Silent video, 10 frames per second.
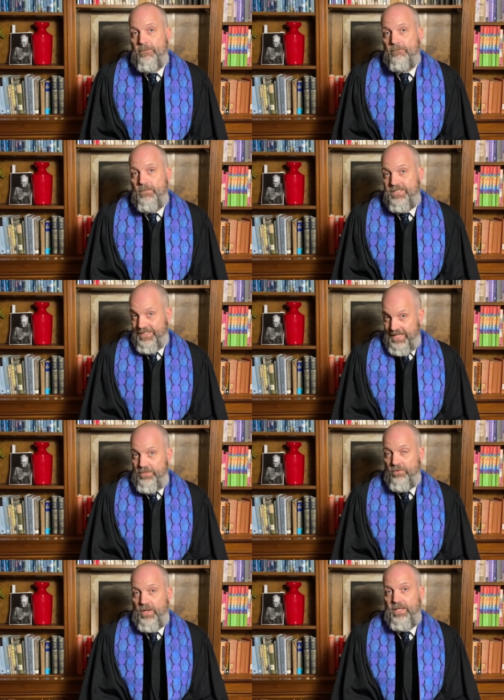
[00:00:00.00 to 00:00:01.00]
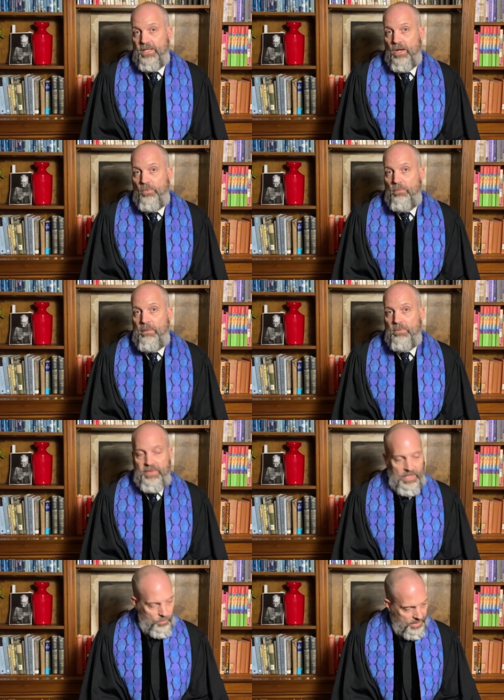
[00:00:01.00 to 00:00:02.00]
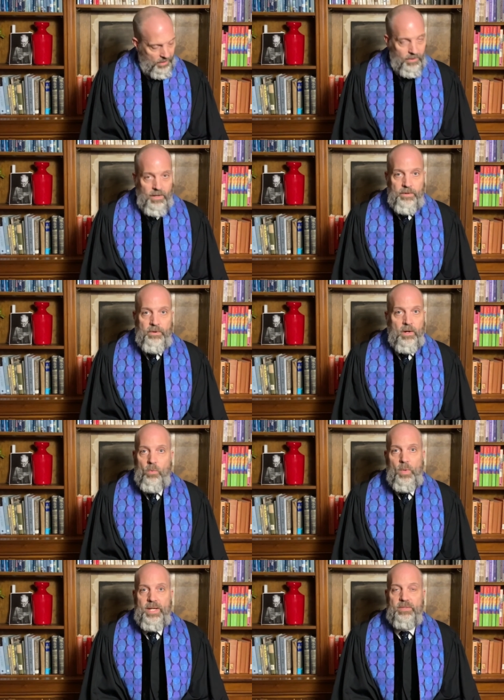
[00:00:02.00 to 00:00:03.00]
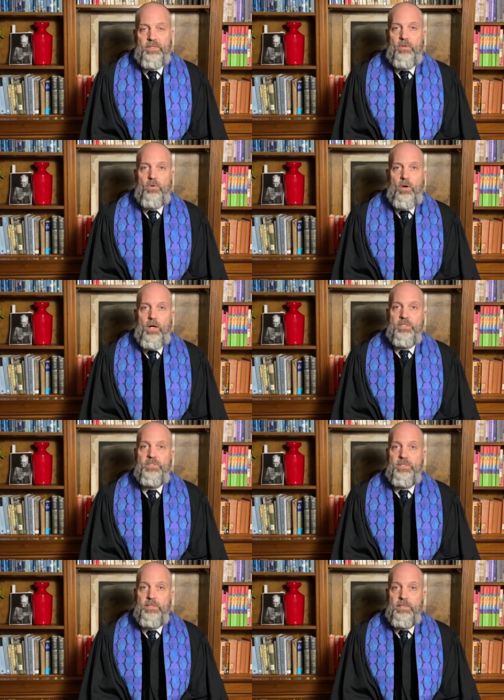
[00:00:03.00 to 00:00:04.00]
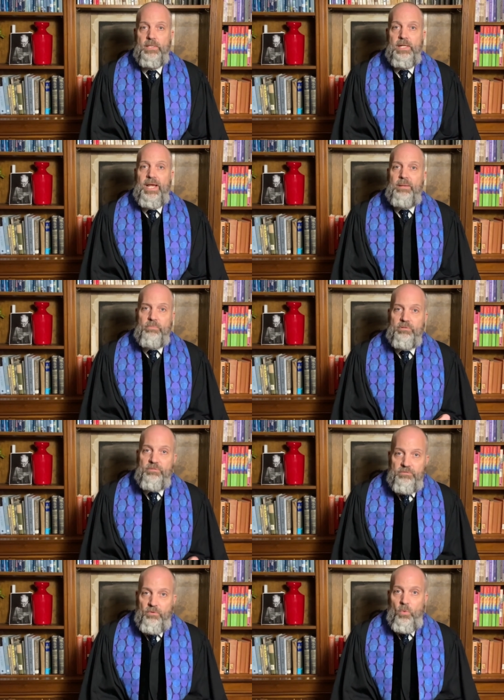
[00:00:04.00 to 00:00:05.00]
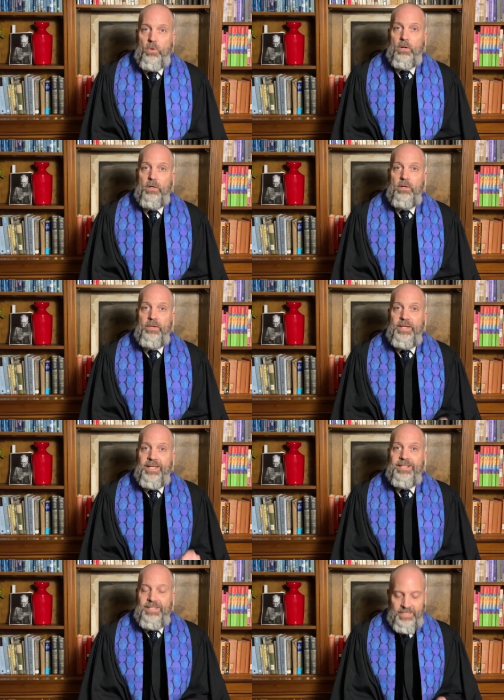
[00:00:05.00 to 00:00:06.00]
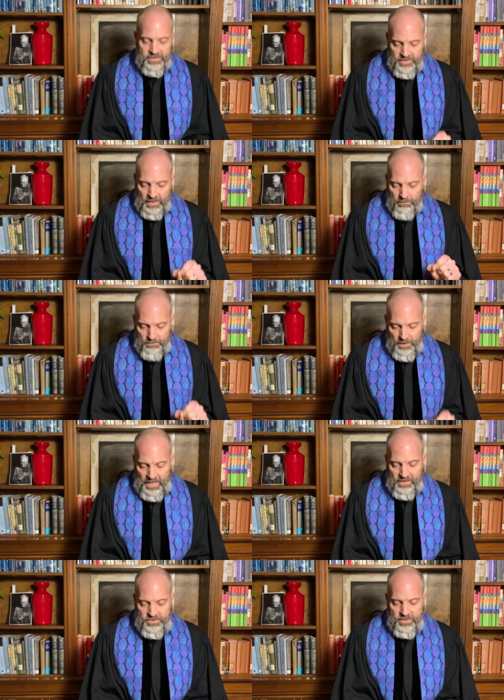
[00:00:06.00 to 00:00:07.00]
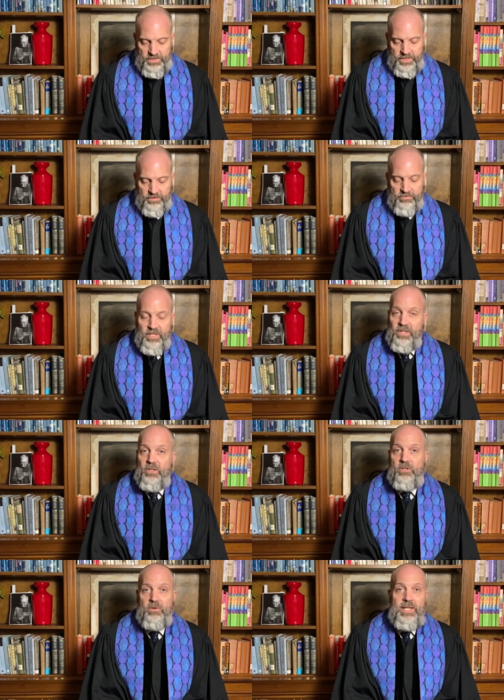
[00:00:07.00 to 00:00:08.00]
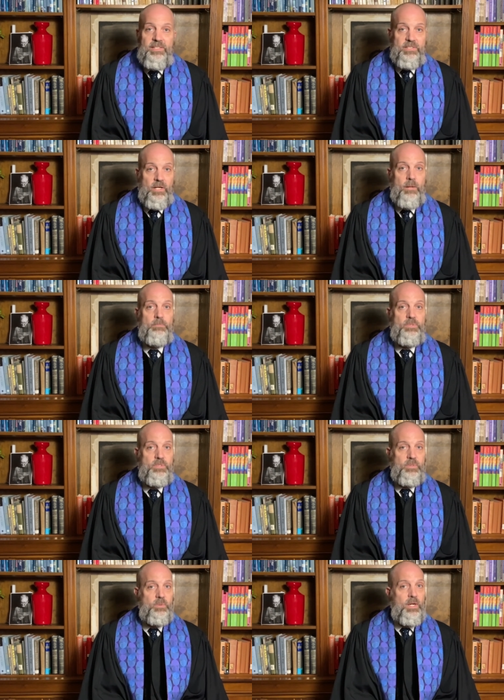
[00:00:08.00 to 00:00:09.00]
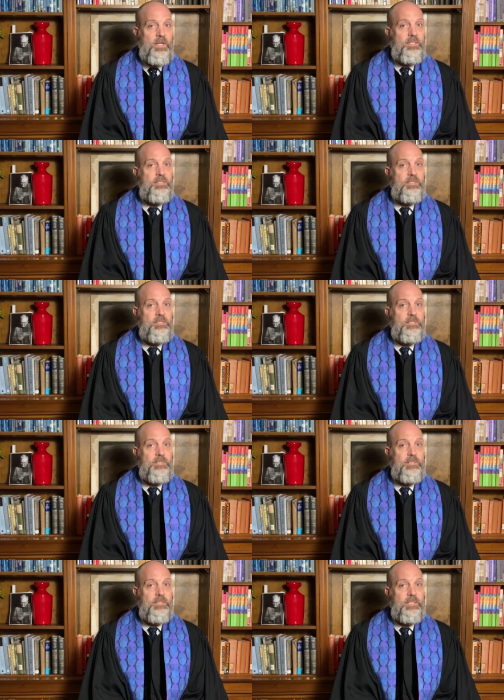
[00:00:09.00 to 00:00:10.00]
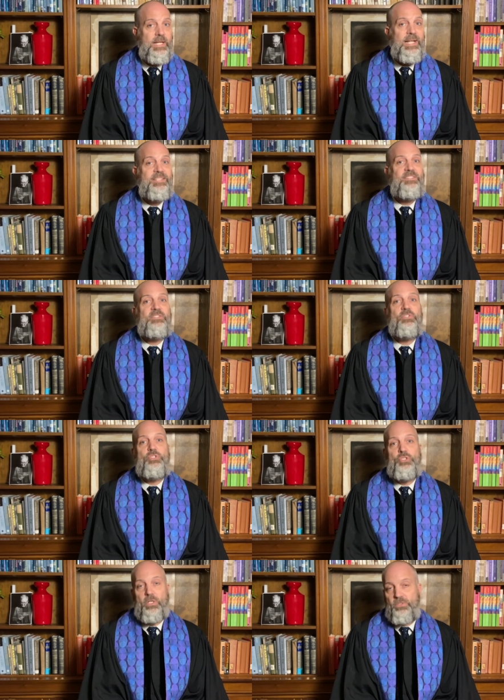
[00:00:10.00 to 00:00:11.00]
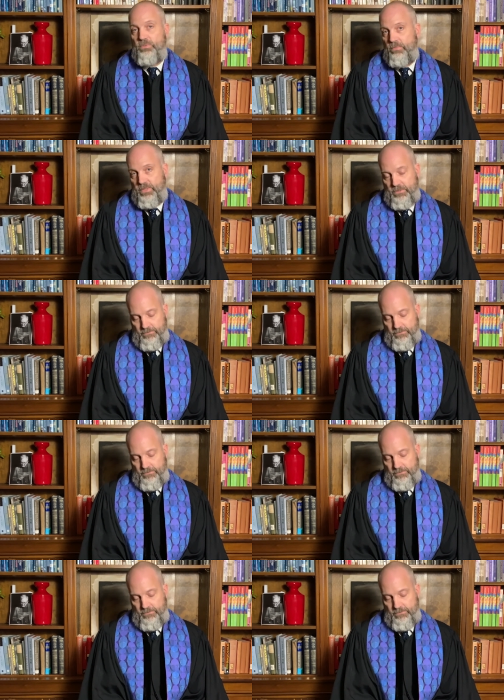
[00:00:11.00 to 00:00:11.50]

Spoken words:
it's Lent right now. Remember that. We are on our way to the cross. And before it is positive, grace comes to us as judgment,